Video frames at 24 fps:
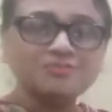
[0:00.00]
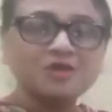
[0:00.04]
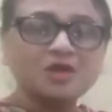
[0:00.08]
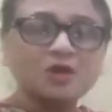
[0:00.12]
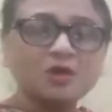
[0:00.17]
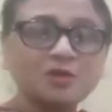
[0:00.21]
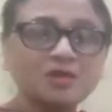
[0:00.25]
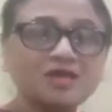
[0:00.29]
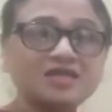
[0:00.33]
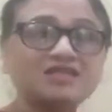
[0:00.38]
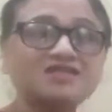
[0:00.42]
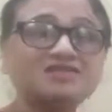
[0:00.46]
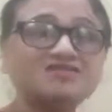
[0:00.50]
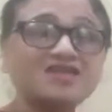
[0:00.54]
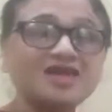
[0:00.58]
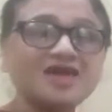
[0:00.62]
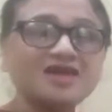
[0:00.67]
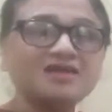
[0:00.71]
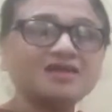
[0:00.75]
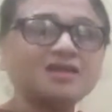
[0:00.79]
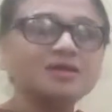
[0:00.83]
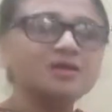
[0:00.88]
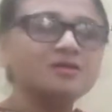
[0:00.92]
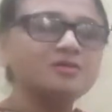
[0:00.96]
Okay,
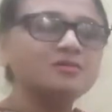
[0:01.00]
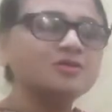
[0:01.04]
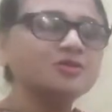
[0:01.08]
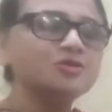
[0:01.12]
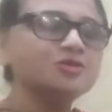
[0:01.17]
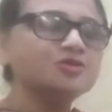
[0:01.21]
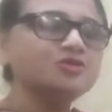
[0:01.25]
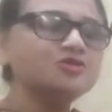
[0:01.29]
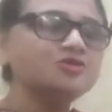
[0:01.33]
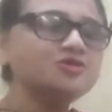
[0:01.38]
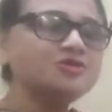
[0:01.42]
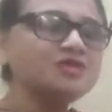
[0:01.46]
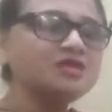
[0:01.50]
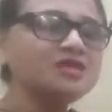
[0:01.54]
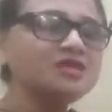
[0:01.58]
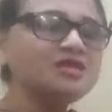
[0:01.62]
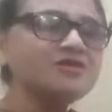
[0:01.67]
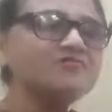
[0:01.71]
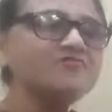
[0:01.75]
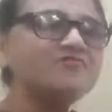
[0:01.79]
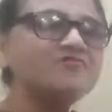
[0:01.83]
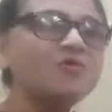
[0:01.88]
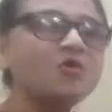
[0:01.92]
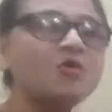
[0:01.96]
then the
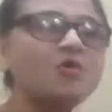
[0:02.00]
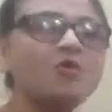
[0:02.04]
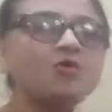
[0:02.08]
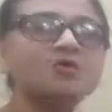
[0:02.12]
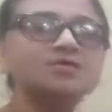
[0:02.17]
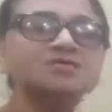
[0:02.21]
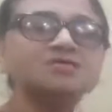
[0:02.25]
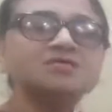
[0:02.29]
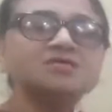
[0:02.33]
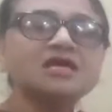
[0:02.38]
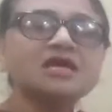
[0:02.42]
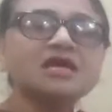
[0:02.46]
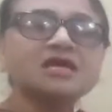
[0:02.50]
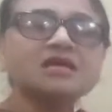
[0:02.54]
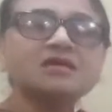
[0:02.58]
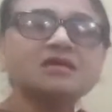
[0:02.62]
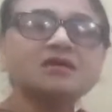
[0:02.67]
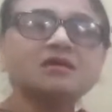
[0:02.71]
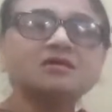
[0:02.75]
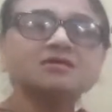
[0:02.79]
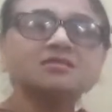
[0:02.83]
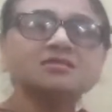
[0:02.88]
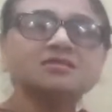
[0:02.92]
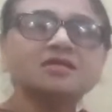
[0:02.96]
tree was in
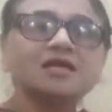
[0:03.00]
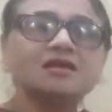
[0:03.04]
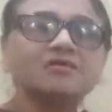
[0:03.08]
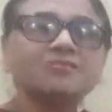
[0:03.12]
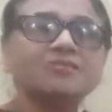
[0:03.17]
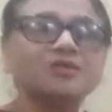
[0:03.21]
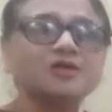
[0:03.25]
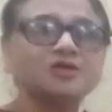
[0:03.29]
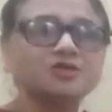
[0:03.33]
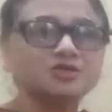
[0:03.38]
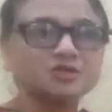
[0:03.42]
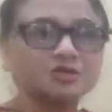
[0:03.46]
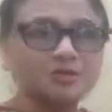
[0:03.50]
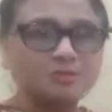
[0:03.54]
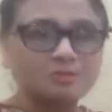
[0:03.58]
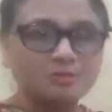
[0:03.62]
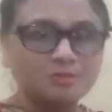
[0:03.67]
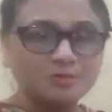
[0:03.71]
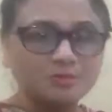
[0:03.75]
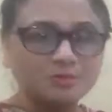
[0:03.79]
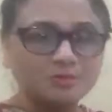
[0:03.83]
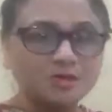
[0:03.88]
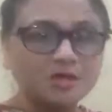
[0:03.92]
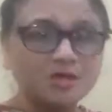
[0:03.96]
a celebration
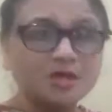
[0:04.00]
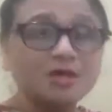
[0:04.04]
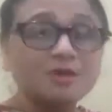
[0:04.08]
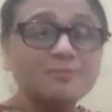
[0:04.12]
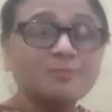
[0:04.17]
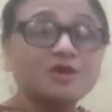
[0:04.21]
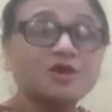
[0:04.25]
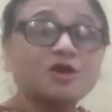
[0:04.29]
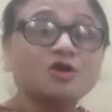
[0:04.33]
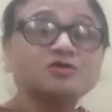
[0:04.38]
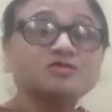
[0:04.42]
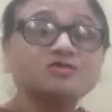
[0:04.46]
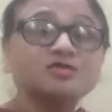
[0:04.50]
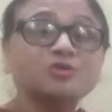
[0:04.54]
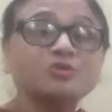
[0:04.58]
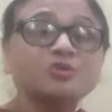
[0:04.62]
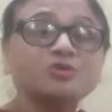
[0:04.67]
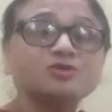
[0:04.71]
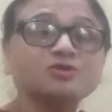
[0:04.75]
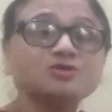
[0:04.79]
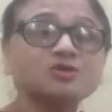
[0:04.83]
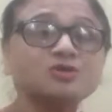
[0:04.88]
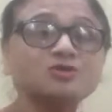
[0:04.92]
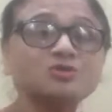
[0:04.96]
mood, because it
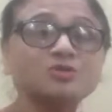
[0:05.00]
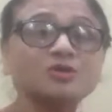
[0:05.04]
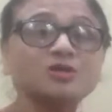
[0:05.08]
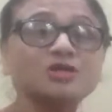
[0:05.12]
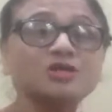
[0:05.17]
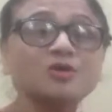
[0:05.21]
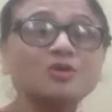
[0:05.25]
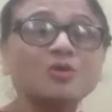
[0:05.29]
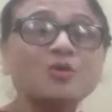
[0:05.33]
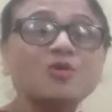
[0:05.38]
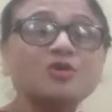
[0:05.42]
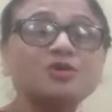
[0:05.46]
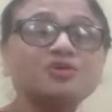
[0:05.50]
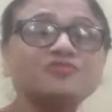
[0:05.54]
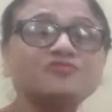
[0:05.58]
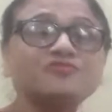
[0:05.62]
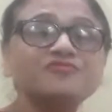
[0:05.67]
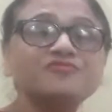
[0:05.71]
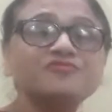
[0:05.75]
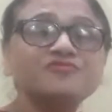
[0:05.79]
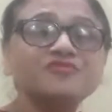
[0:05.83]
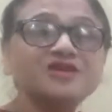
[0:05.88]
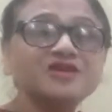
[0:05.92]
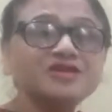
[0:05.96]
was not only
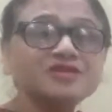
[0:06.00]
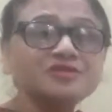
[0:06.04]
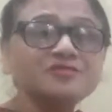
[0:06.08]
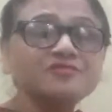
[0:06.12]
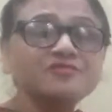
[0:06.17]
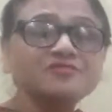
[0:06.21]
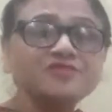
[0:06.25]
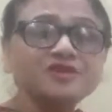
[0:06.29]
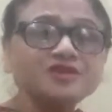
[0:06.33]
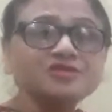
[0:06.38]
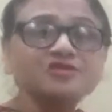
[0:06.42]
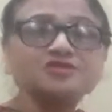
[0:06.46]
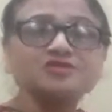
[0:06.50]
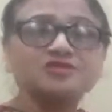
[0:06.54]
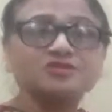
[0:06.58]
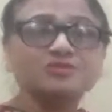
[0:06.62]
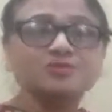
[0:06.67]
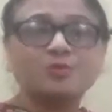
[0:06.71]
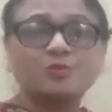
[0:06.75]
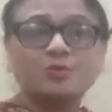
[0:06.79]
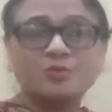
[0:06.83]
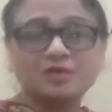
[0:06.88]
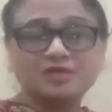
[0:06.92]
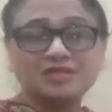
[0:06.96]
finch
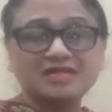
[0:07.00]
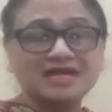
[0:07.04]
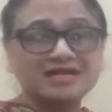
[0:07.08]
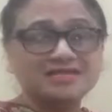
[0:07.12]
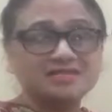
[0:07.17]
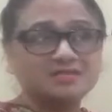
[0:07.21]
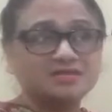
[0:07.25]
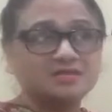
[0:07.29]
or that